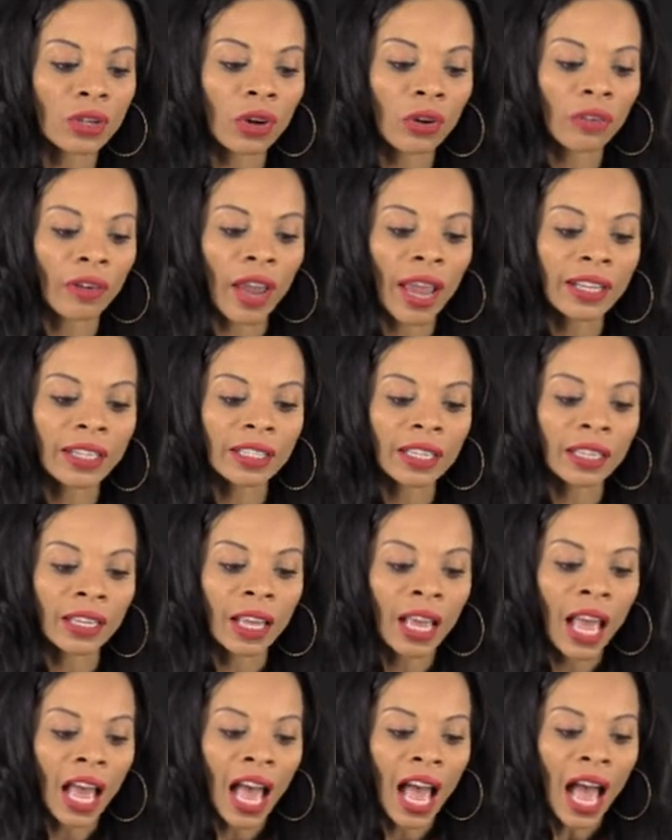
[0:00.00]
correct.
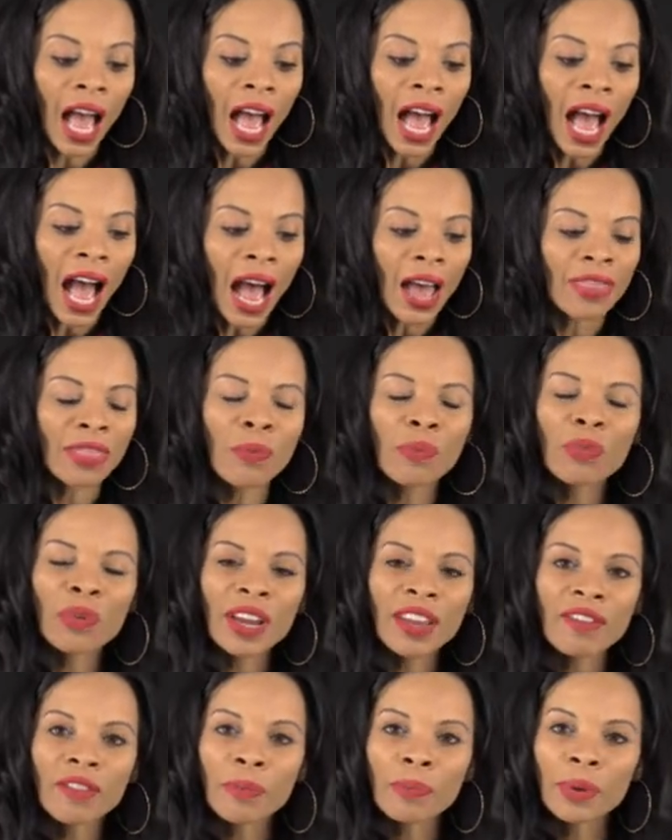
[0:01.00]
And the
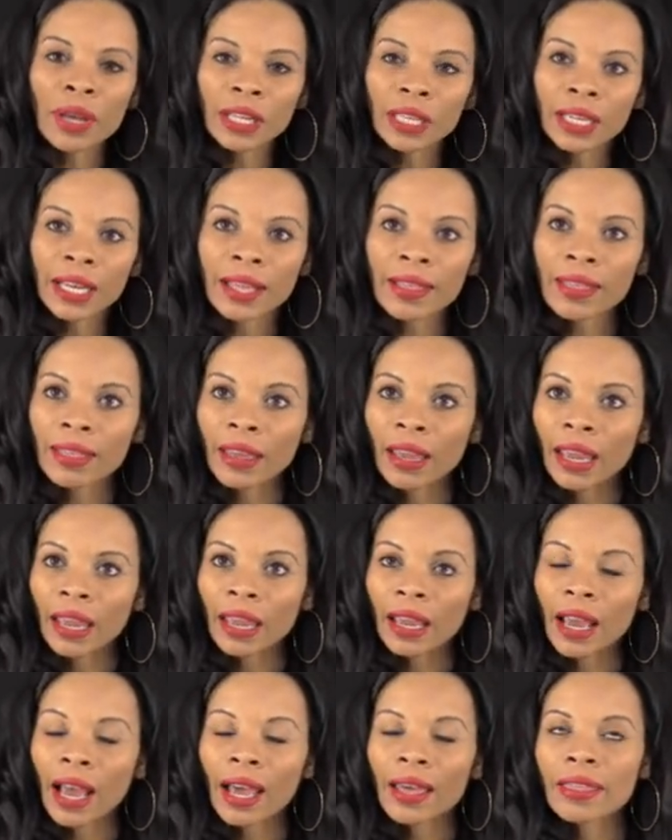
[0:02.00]
breathability
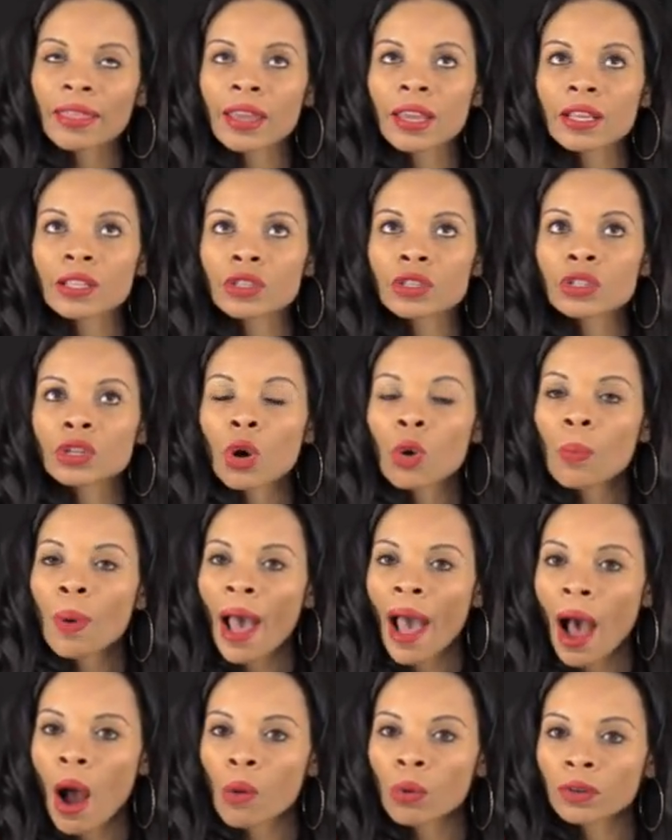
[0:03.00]
thing, I think, is so
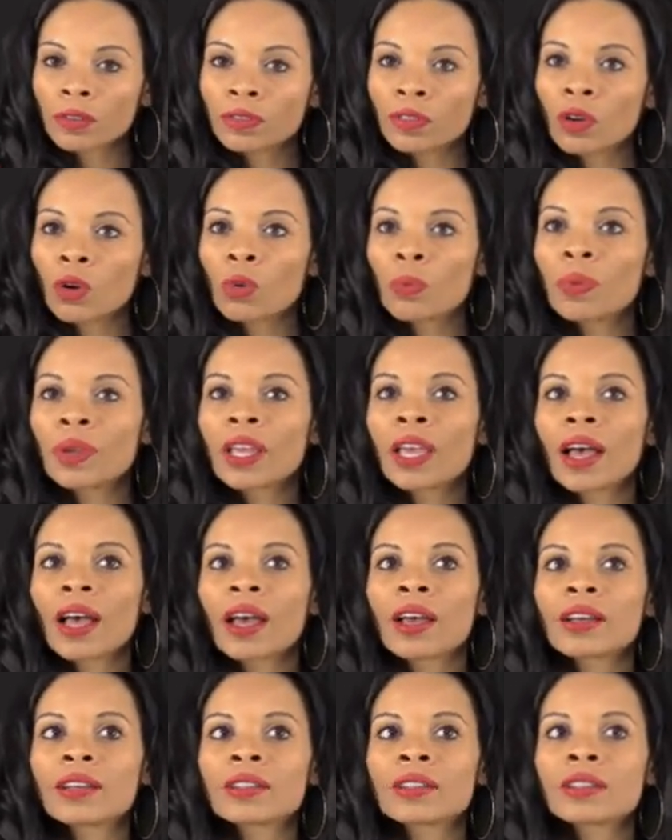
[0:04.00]
powerful
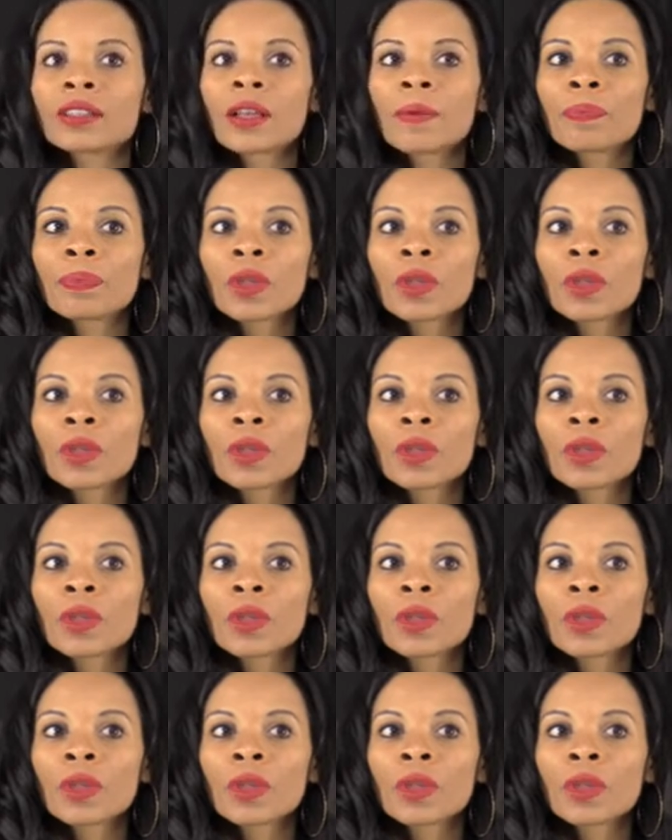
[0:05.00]
because